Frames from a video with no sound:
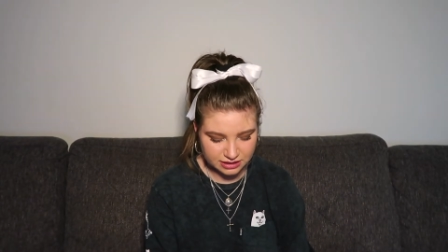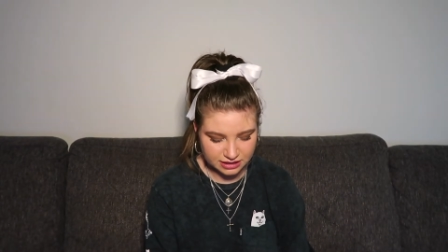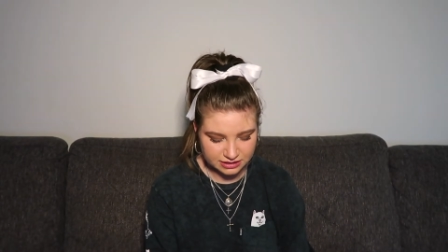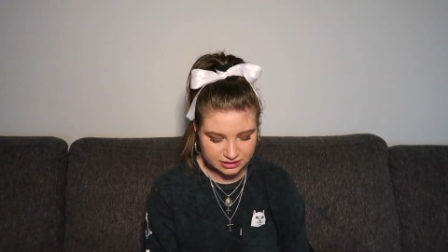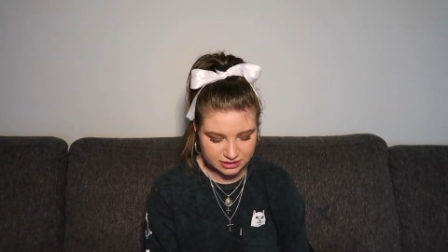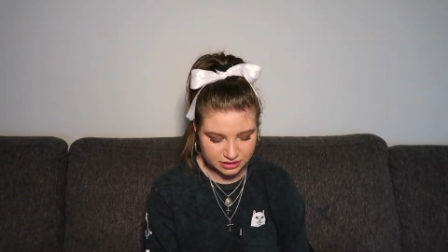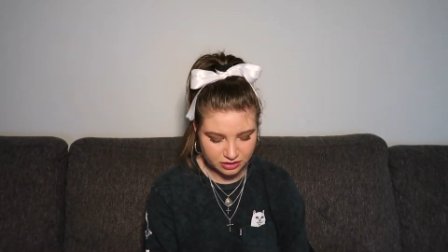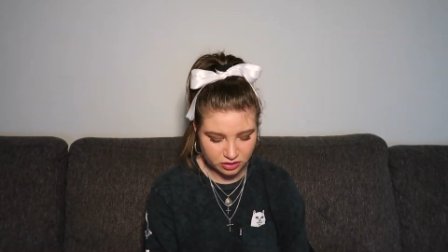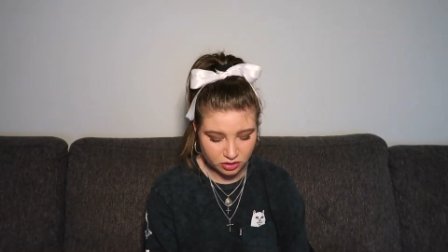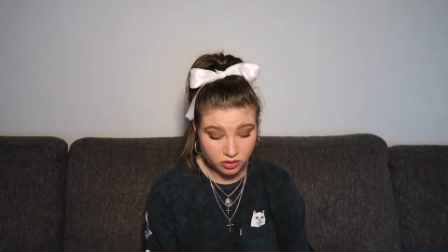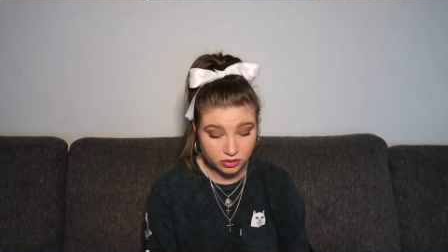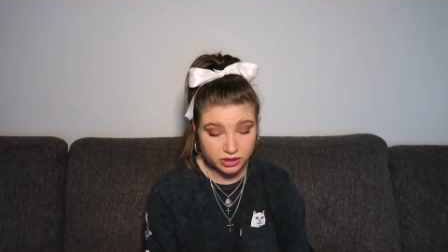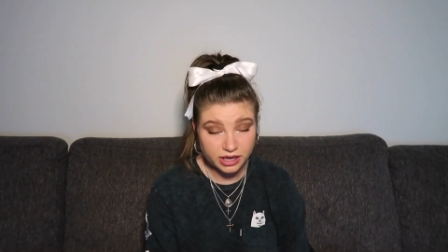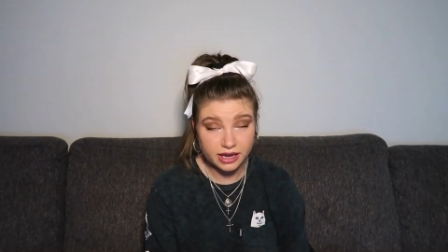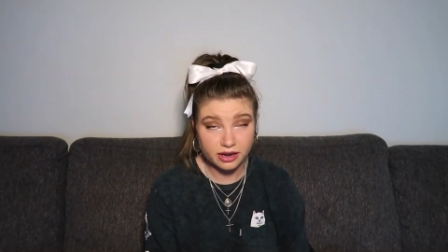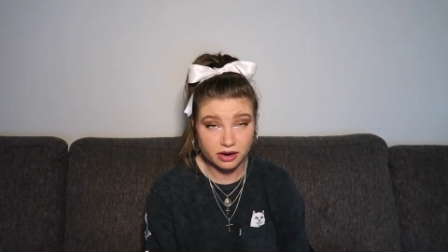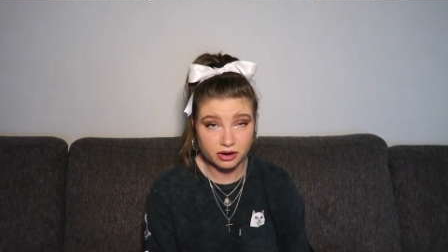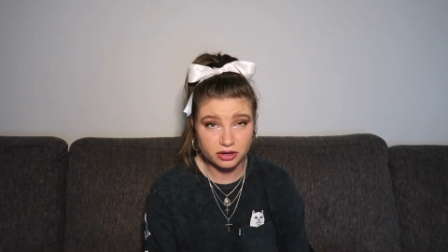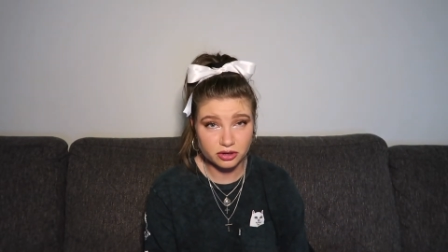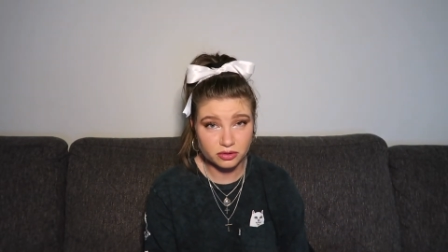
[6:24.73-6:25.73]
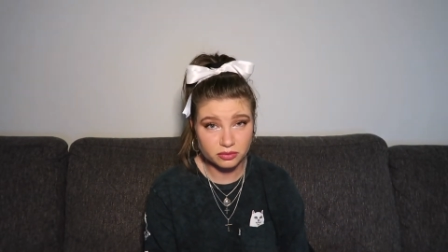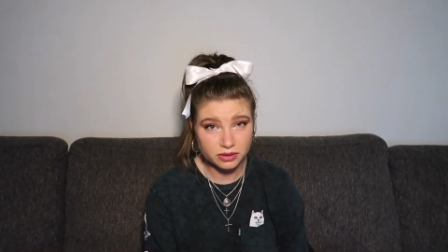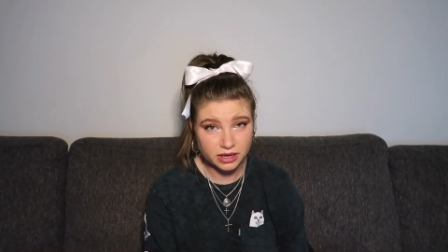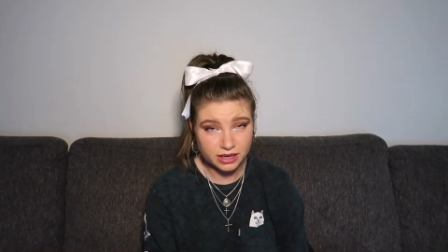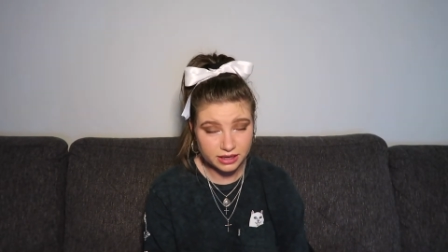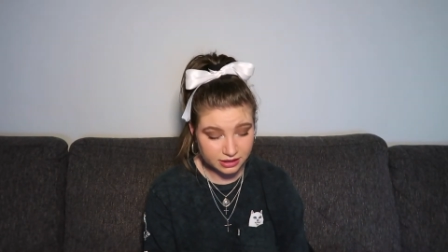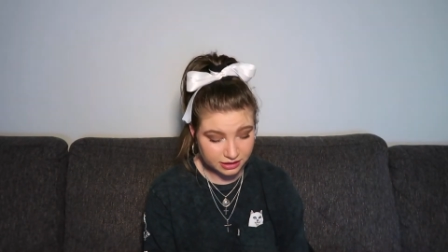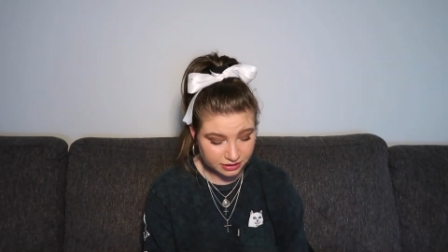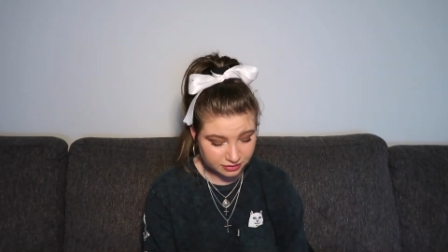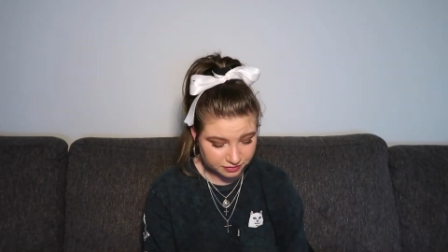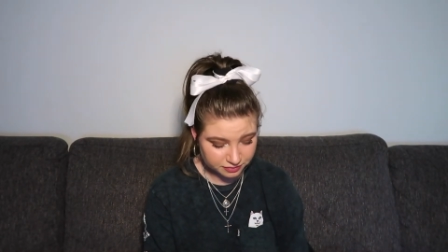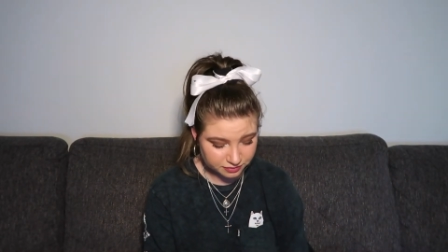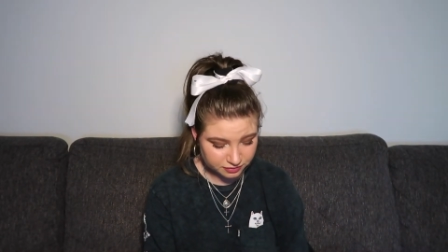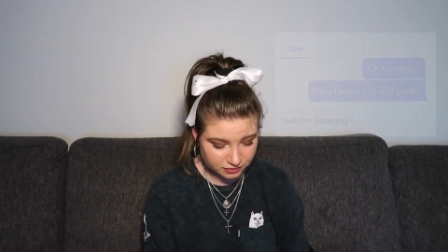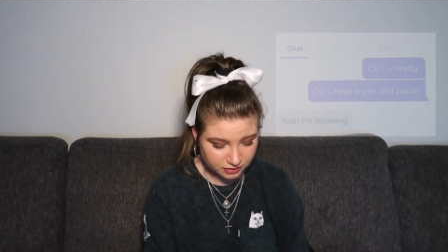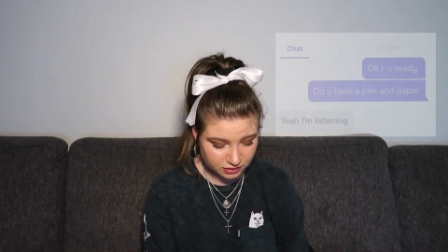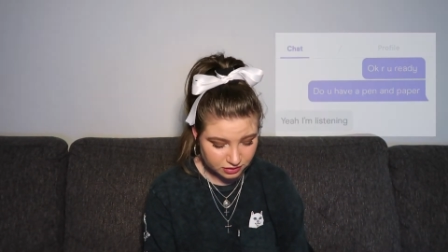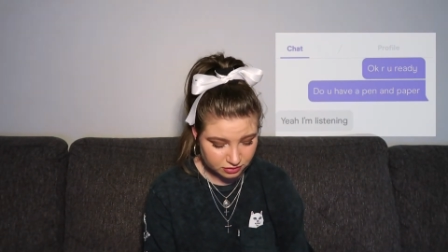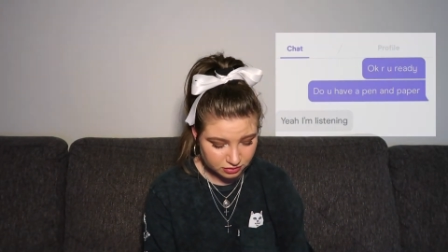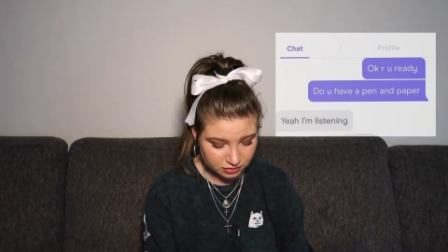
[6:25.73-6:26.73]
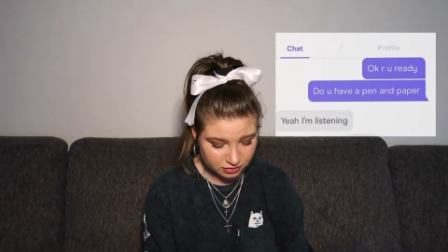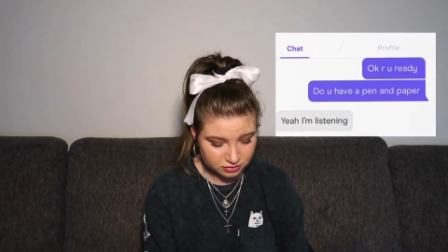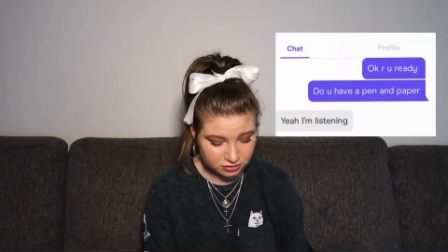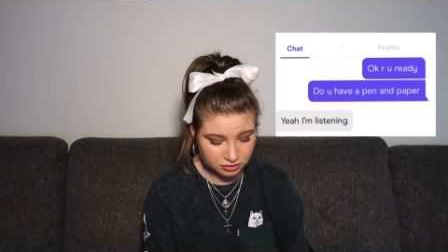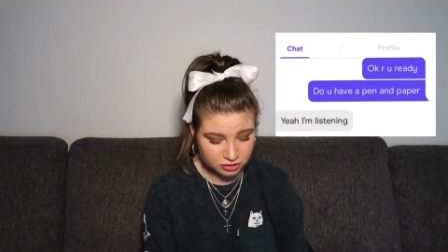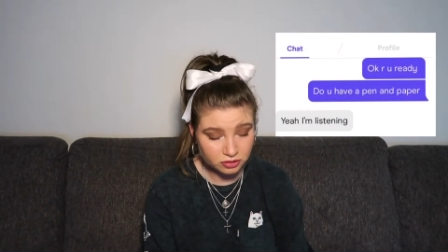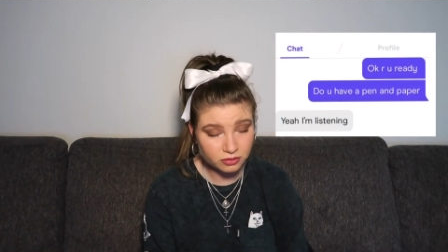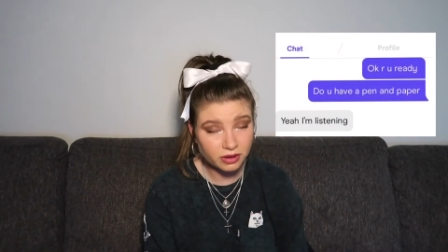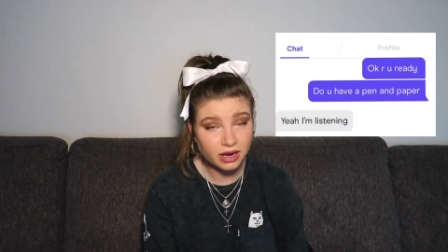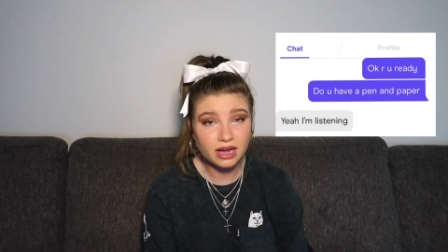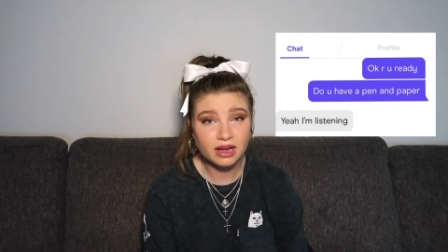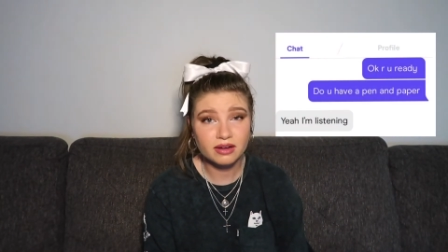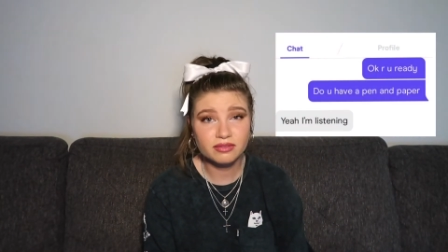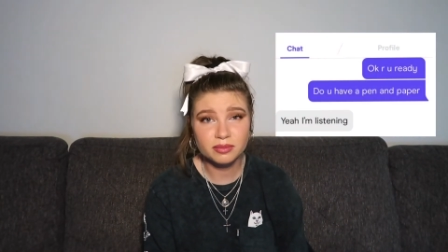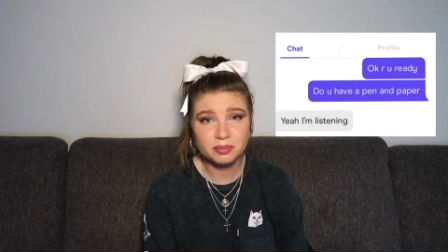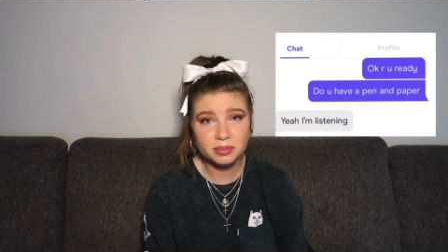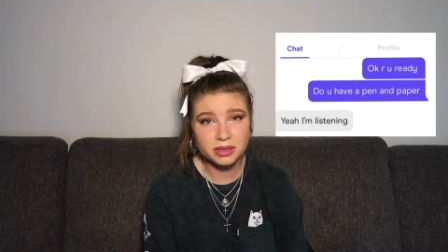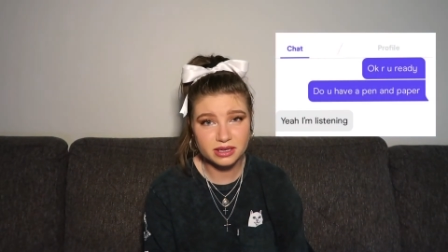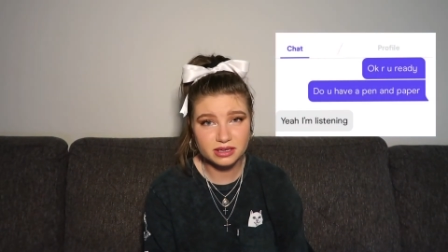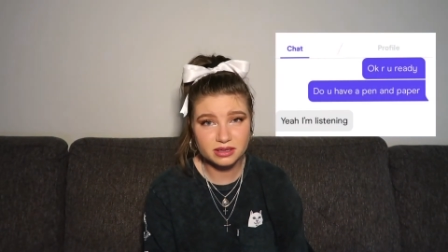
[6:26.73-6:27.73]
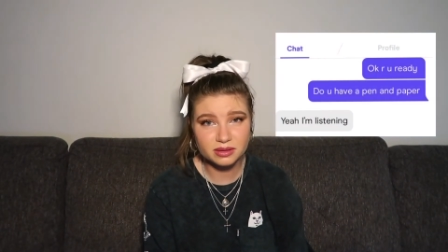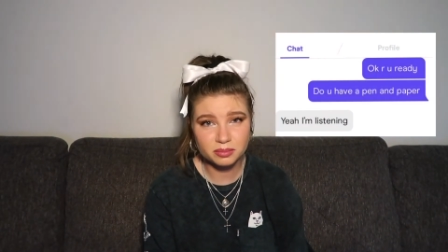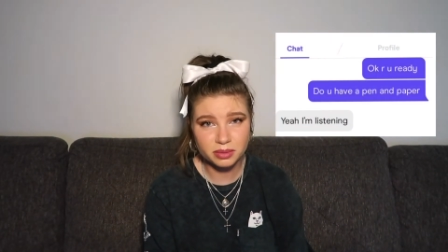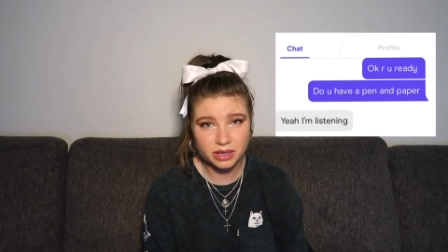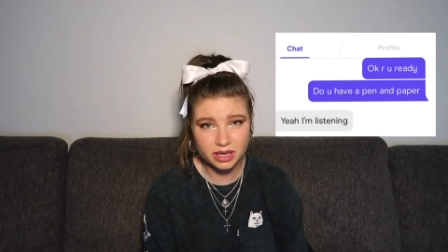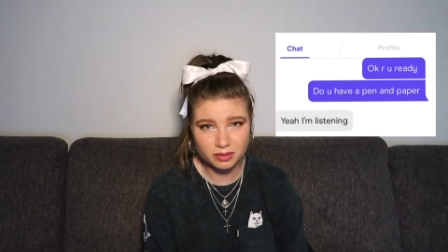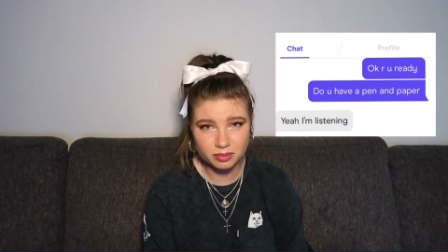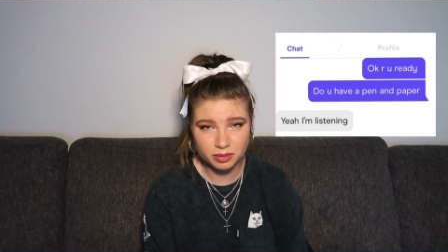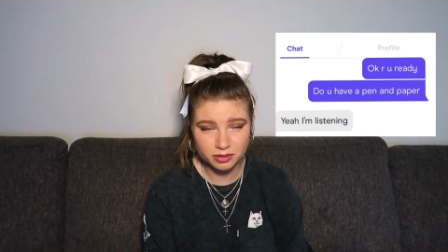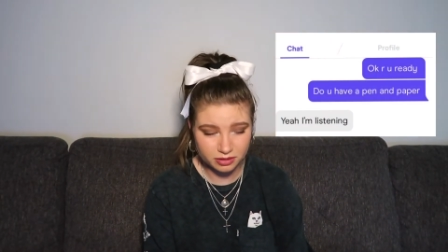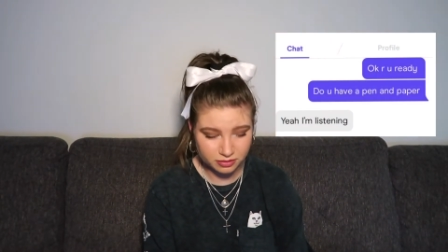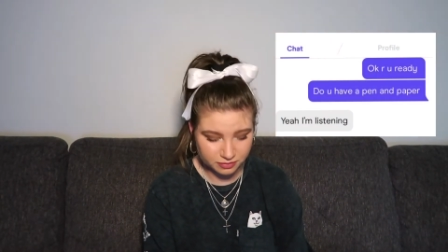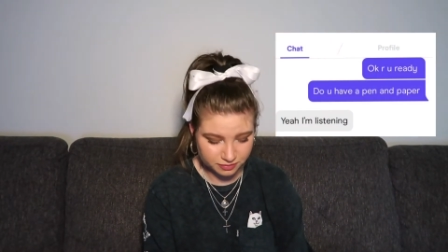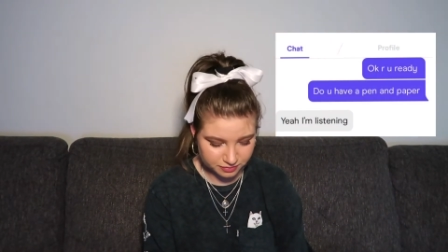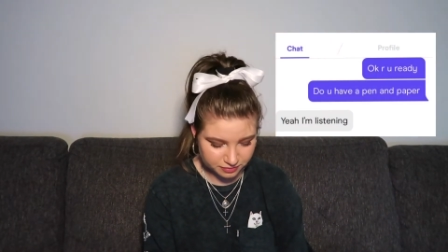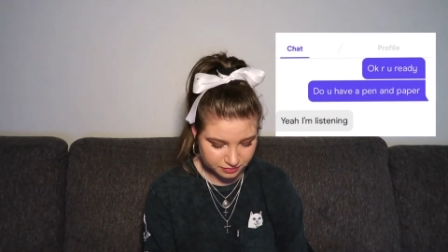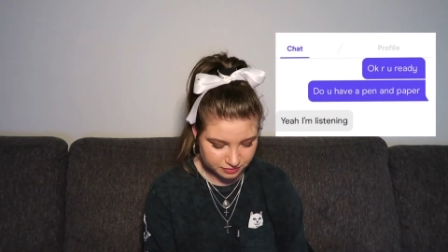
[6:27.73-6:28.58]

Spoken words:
I said, okay, are you ready? Do you have a pen and paper?